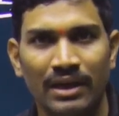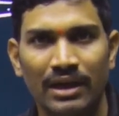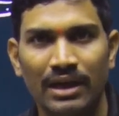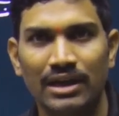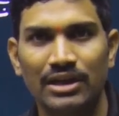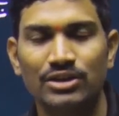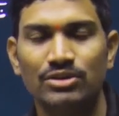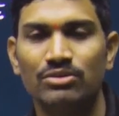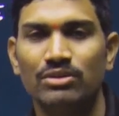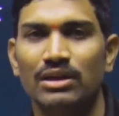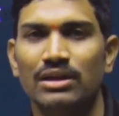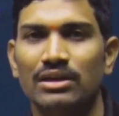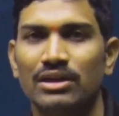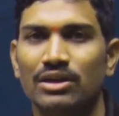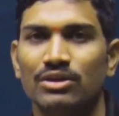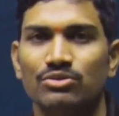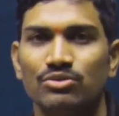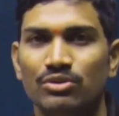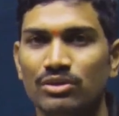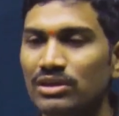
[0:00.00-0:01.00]
Understood or not?
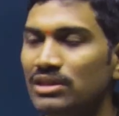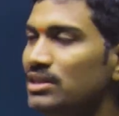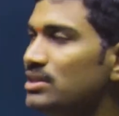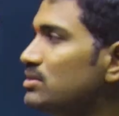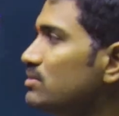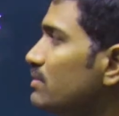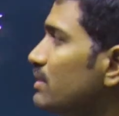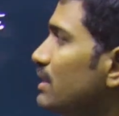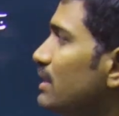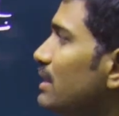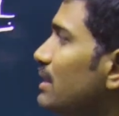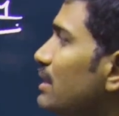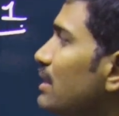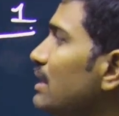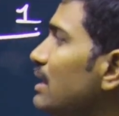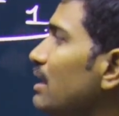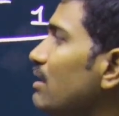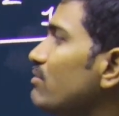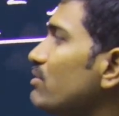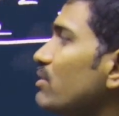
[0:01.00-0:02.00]
So in this way,
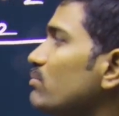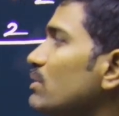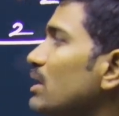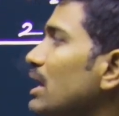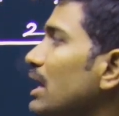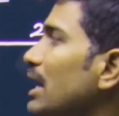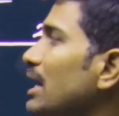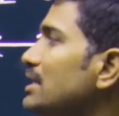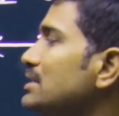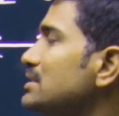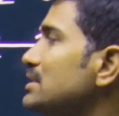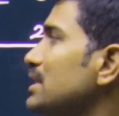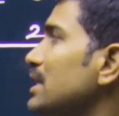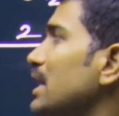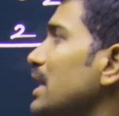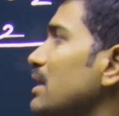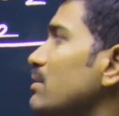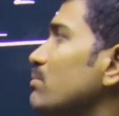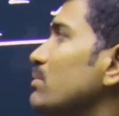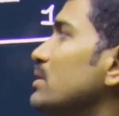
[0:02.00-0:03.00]
from the last
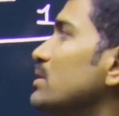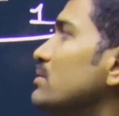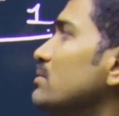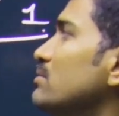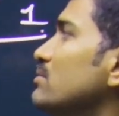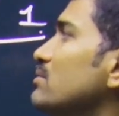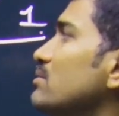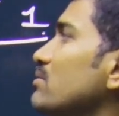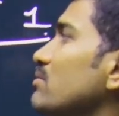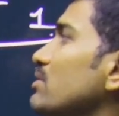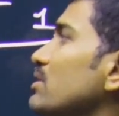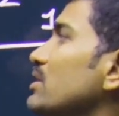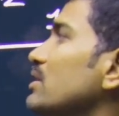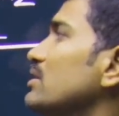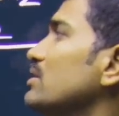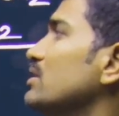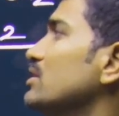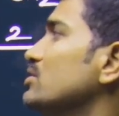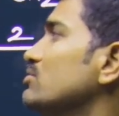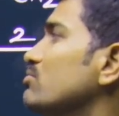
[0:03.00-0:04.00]
carbon,
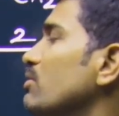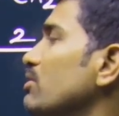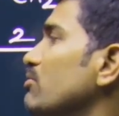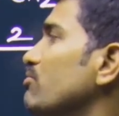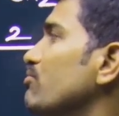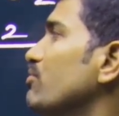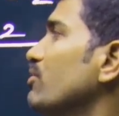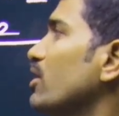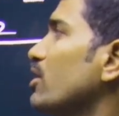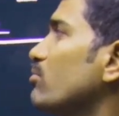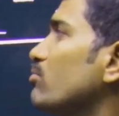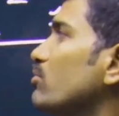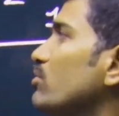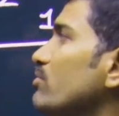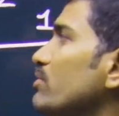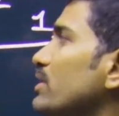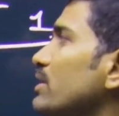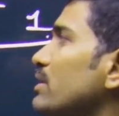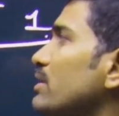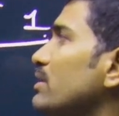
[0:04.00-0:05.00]
in this way if you are
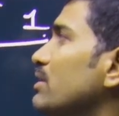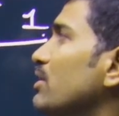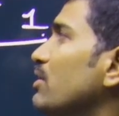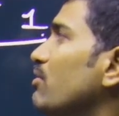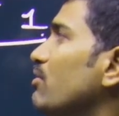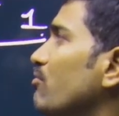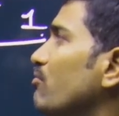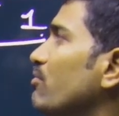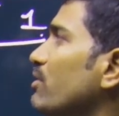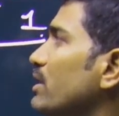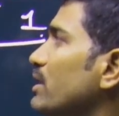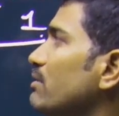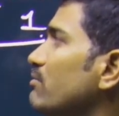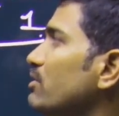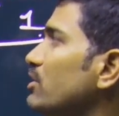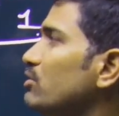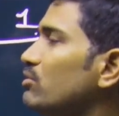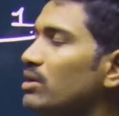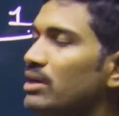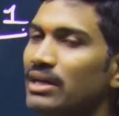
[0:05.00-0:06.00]
moving, wherever
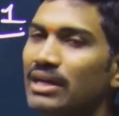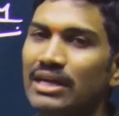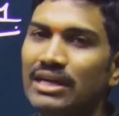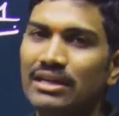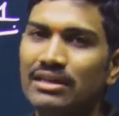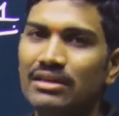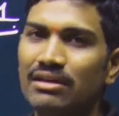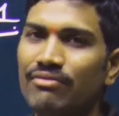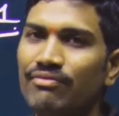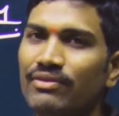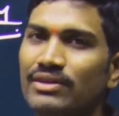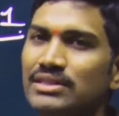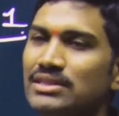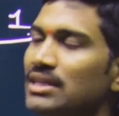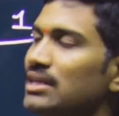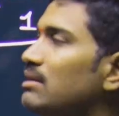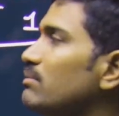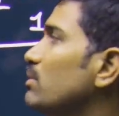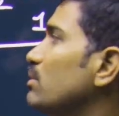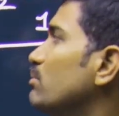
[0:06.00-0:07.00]
you are getting the first
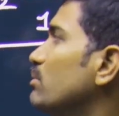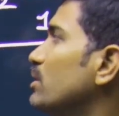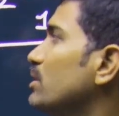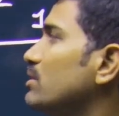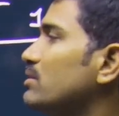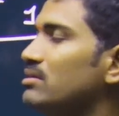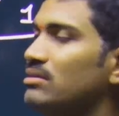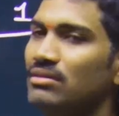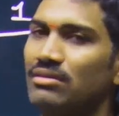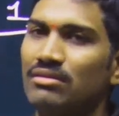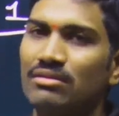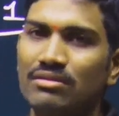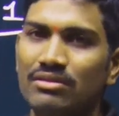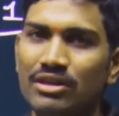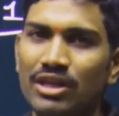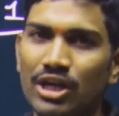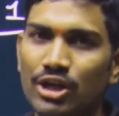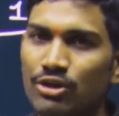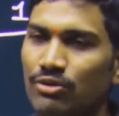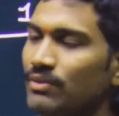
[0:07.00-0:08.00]
double bond,
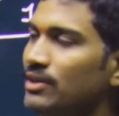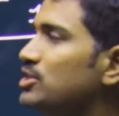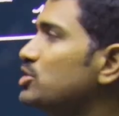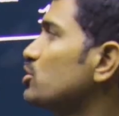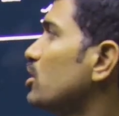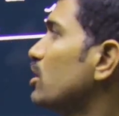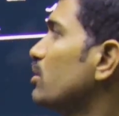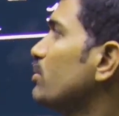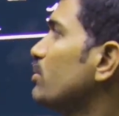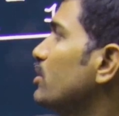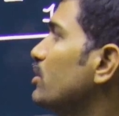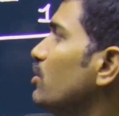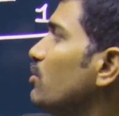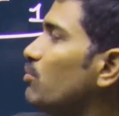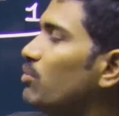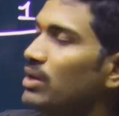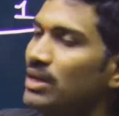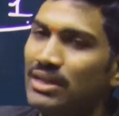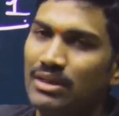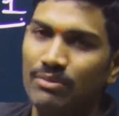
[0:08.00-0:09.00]
there you will stop.
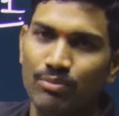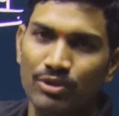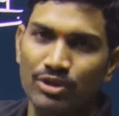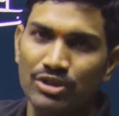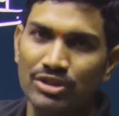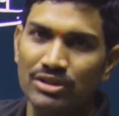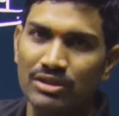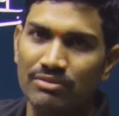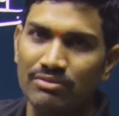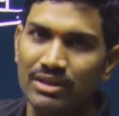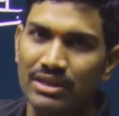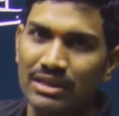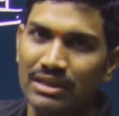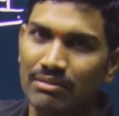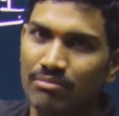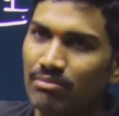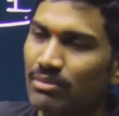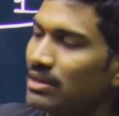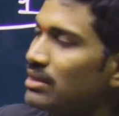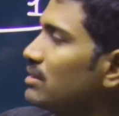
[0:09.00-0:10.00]
What is the position of that
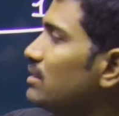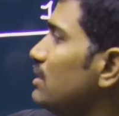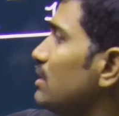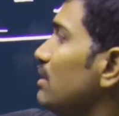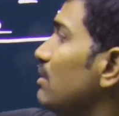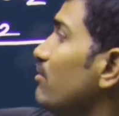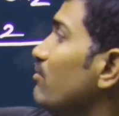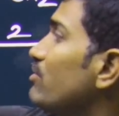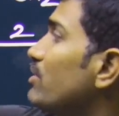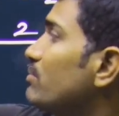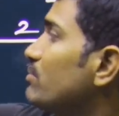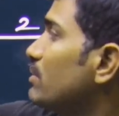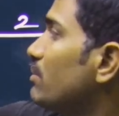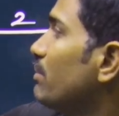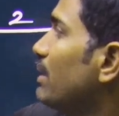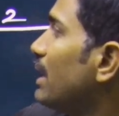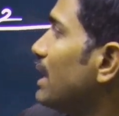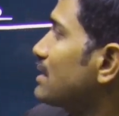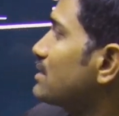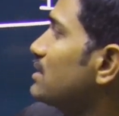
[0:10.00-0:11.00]
number? From the
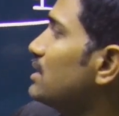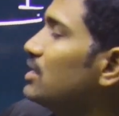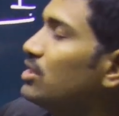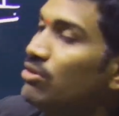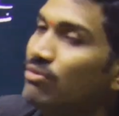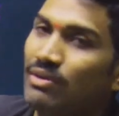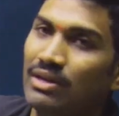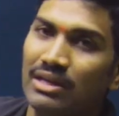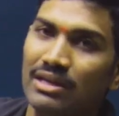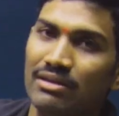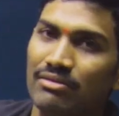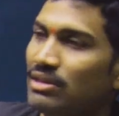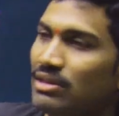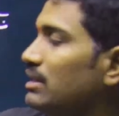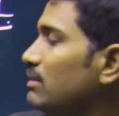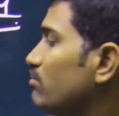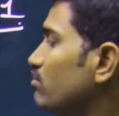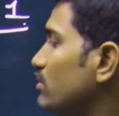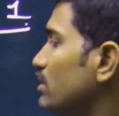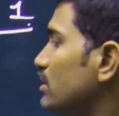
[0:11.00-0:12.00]
back side you will give the
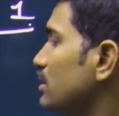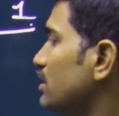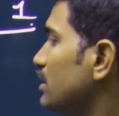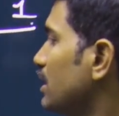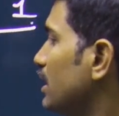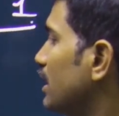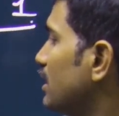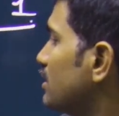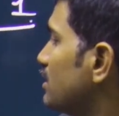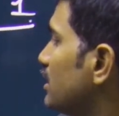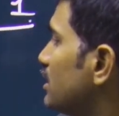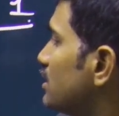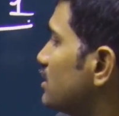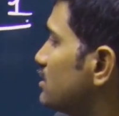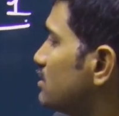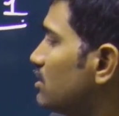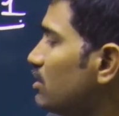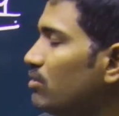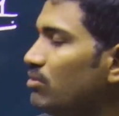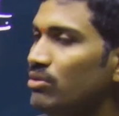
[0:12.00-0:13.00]
number, and that is
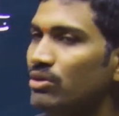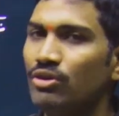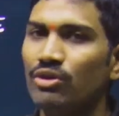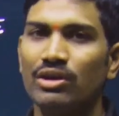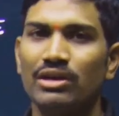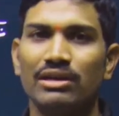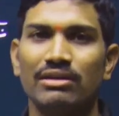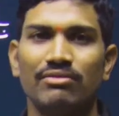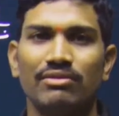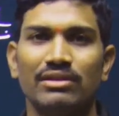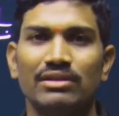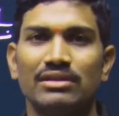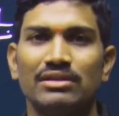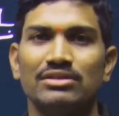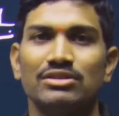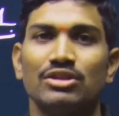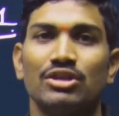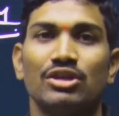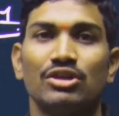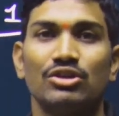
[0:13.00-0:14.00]
how you are giving this.